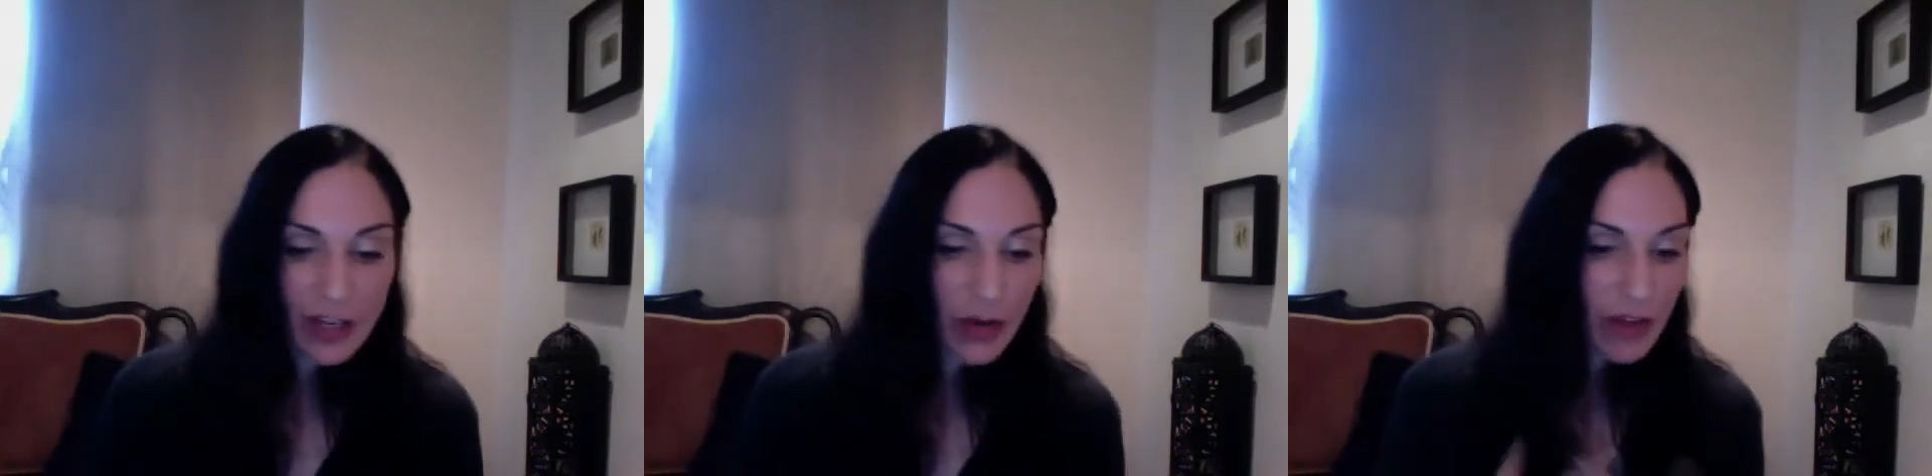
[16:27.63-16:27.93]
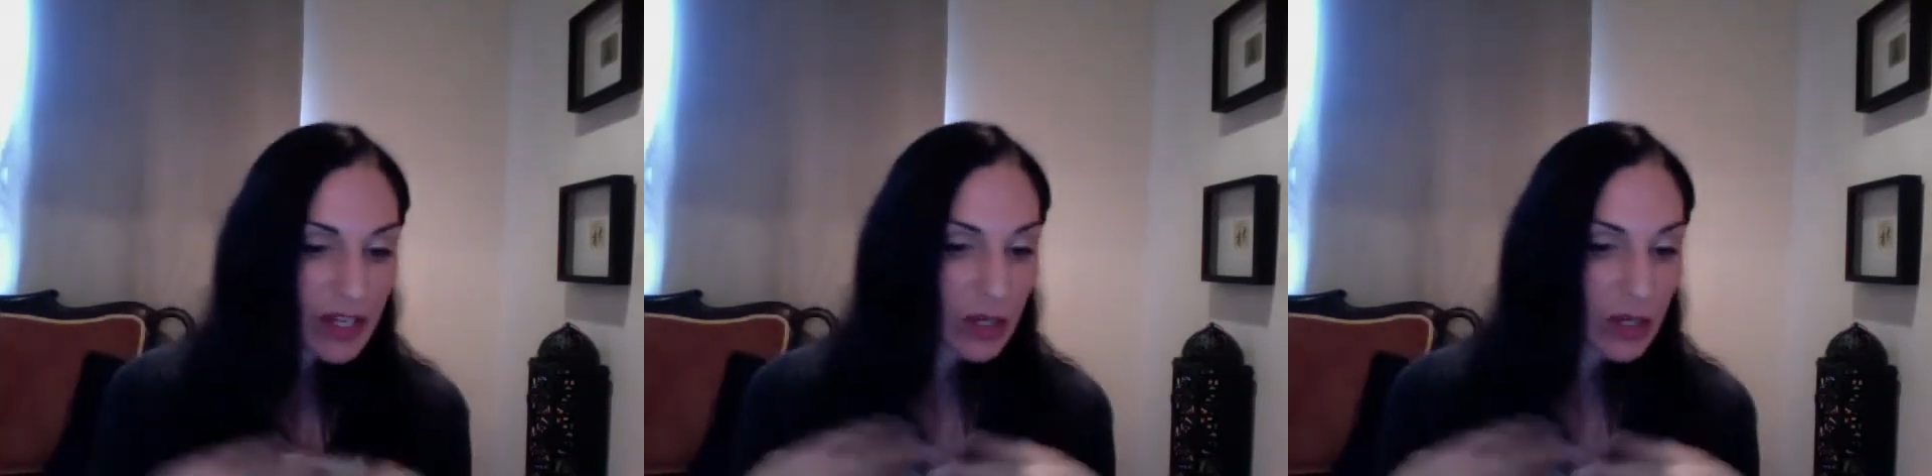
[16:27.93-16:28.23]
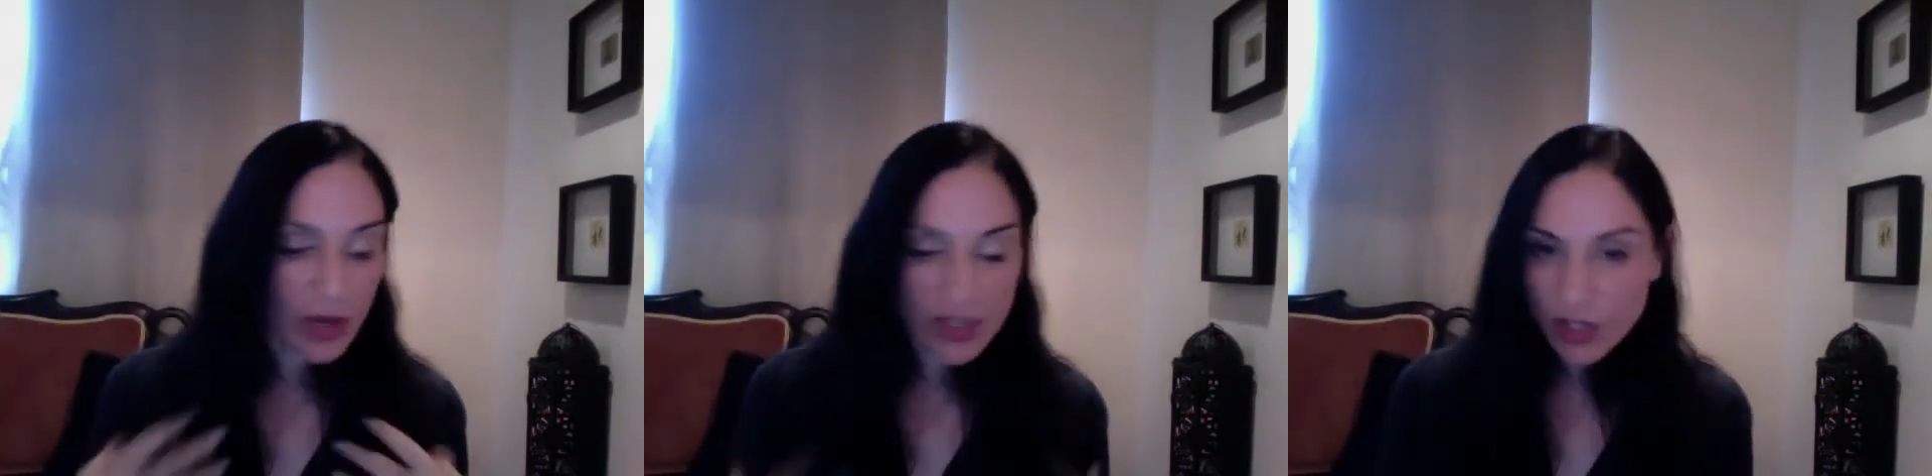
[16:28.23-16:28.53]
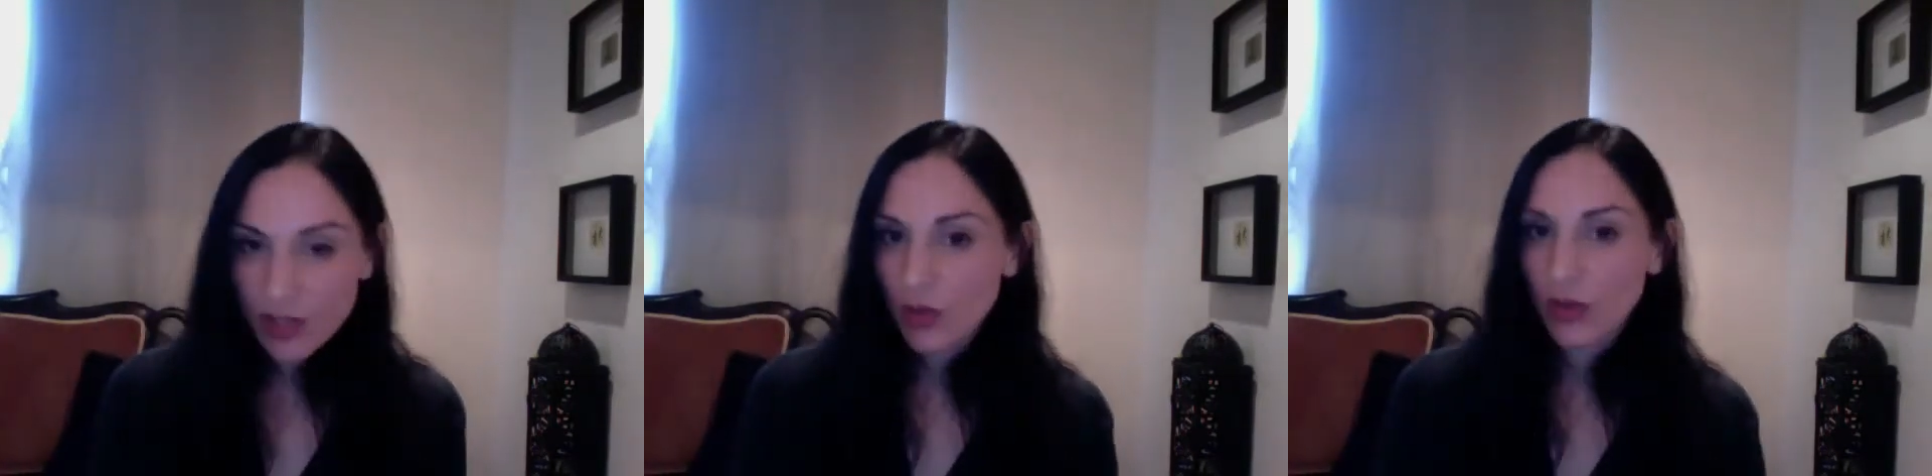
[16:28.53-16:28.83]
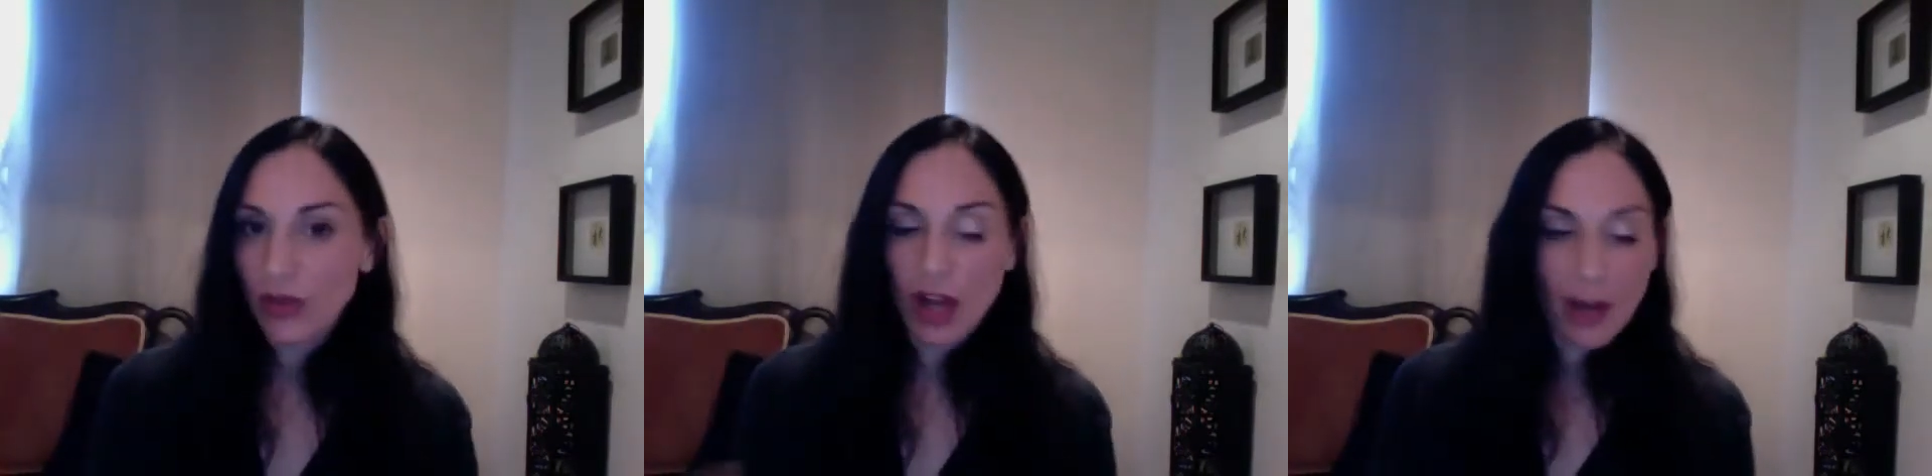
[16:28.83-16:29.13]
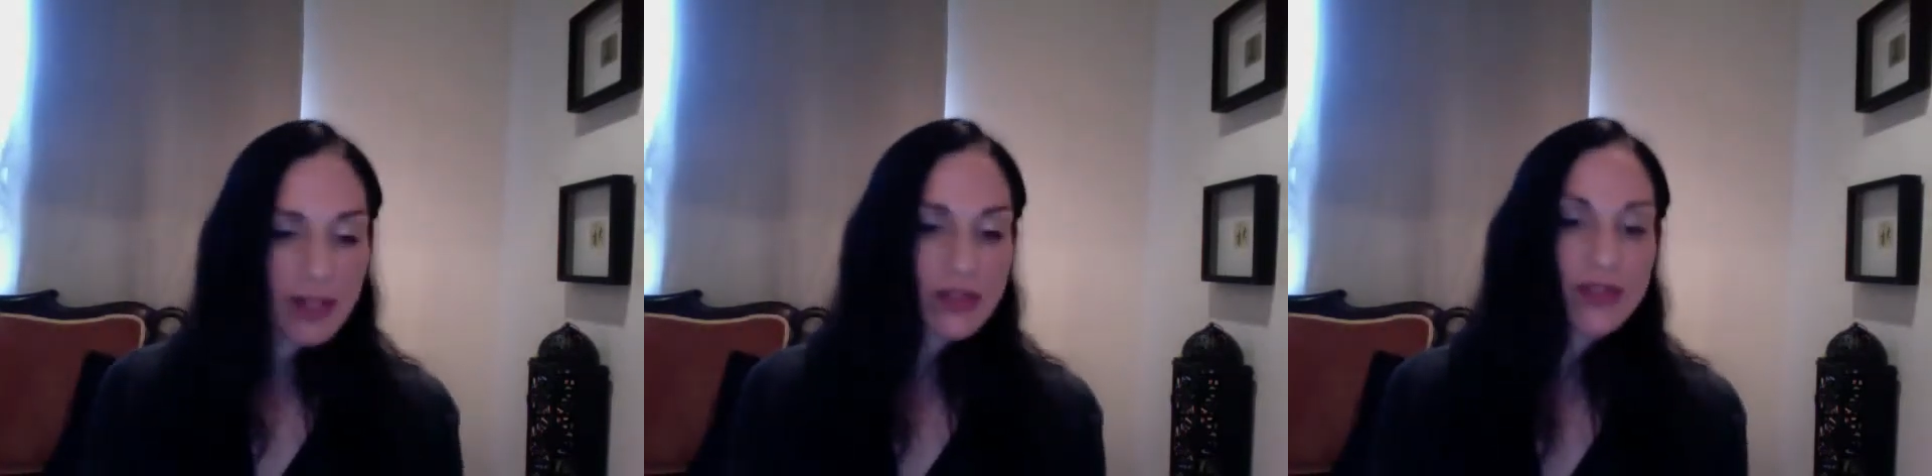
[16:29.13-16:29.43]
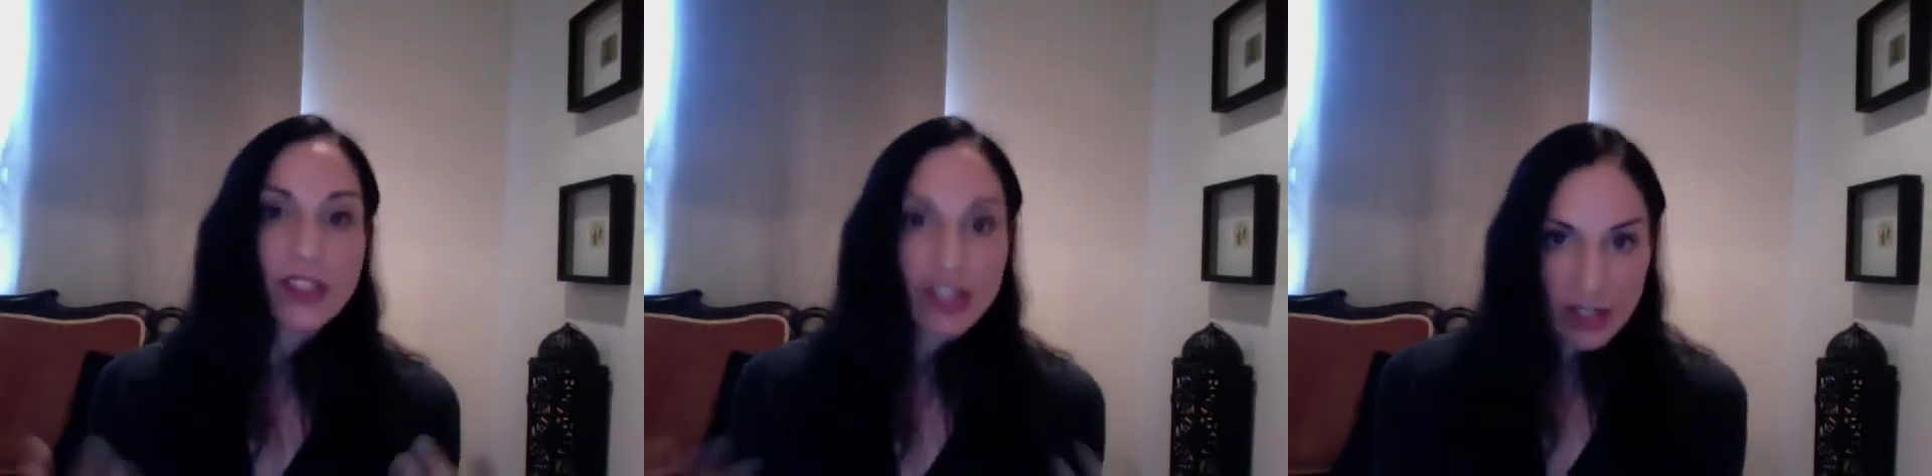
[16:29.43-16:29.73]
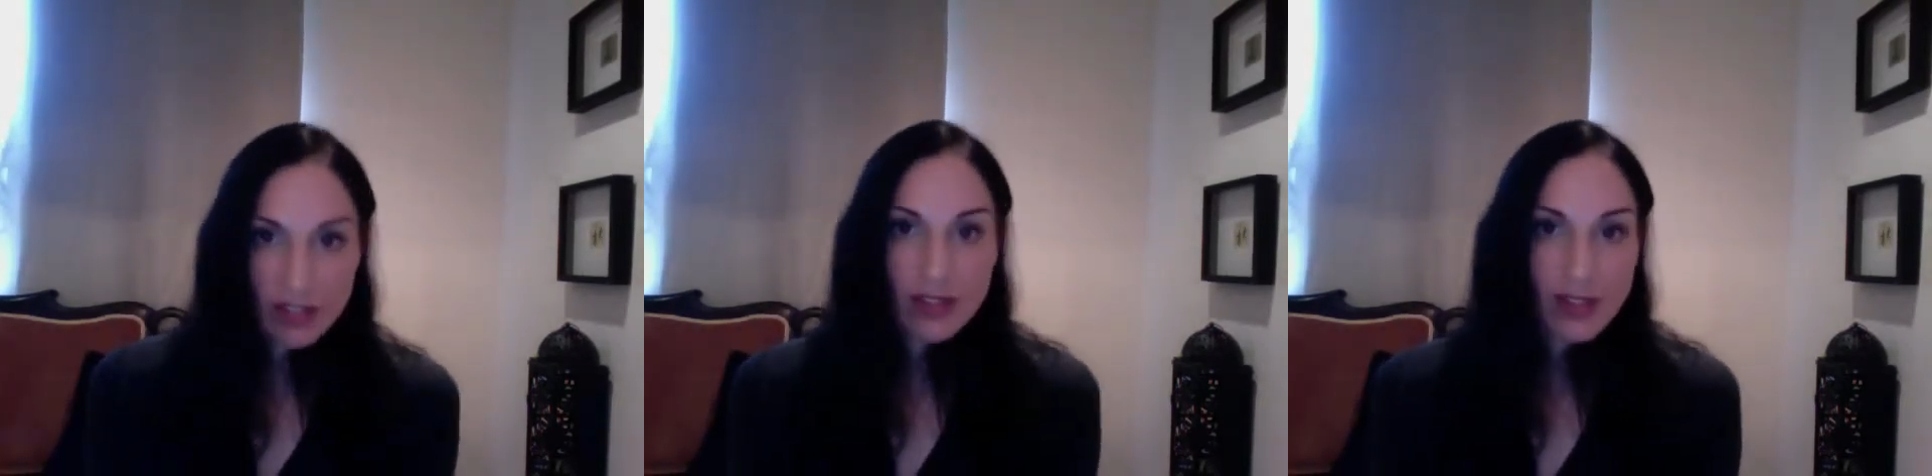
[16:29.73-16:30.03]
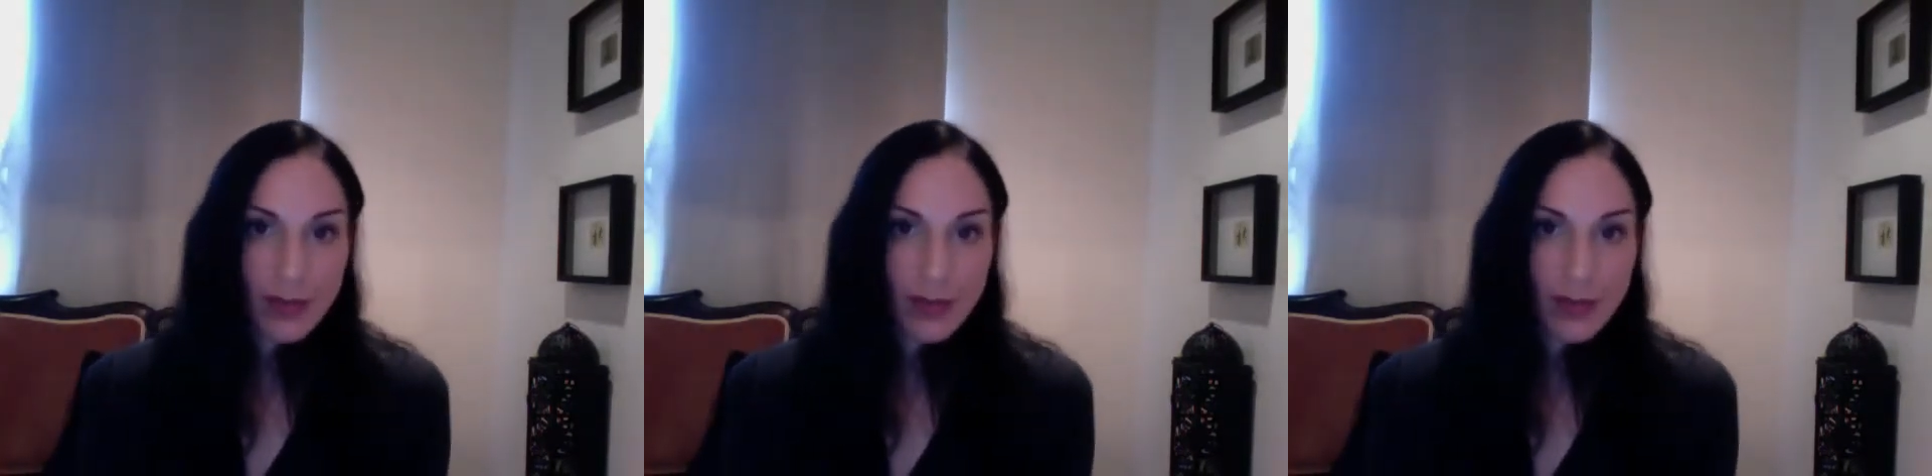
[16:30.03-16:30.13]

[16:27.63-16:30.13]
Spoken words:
or have any questions or comments or suggestions